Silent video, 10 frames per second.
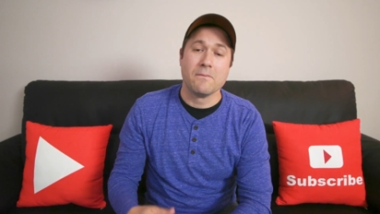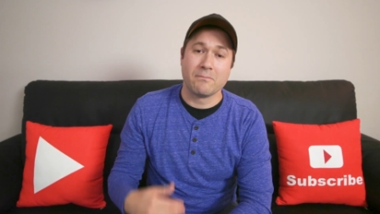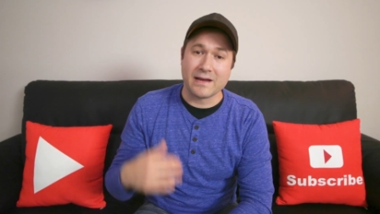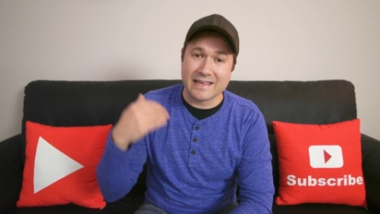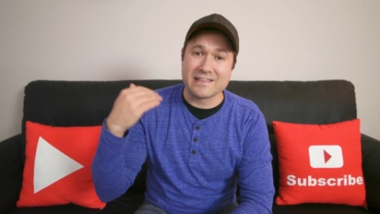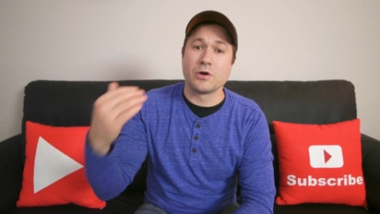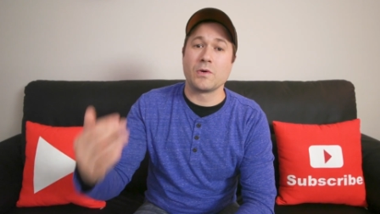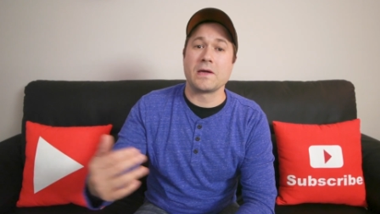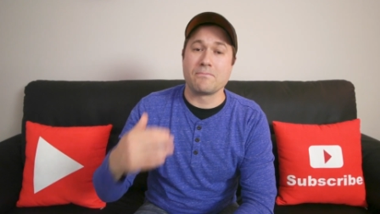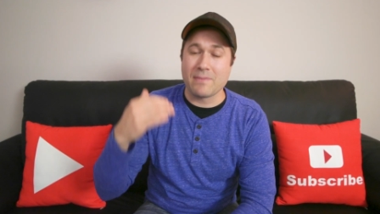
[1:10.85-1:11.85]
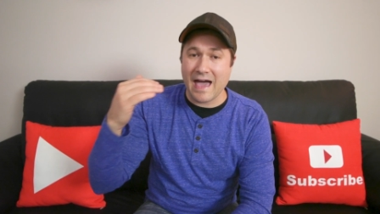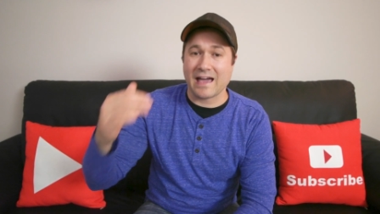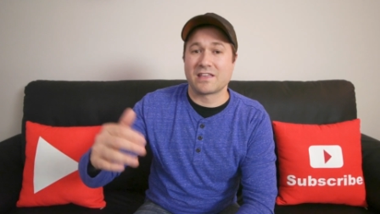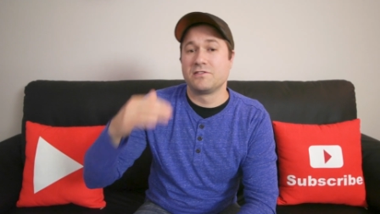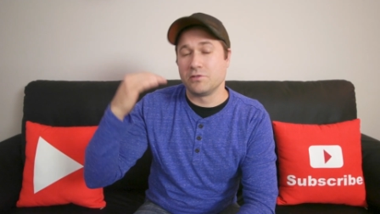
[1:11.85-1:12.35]
money is going
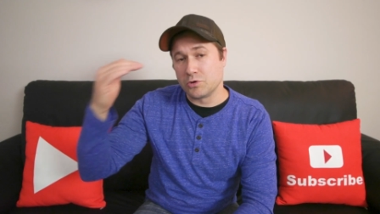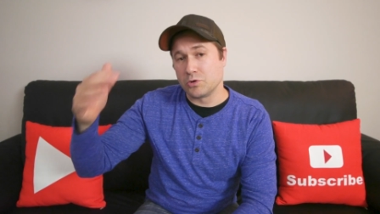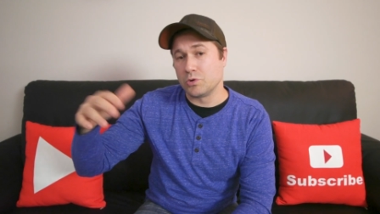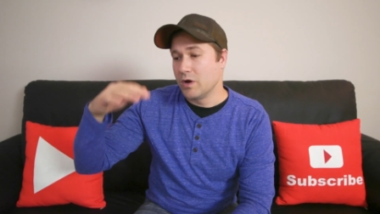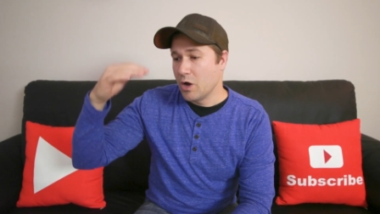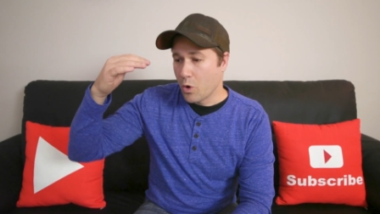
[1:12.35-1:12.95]
back to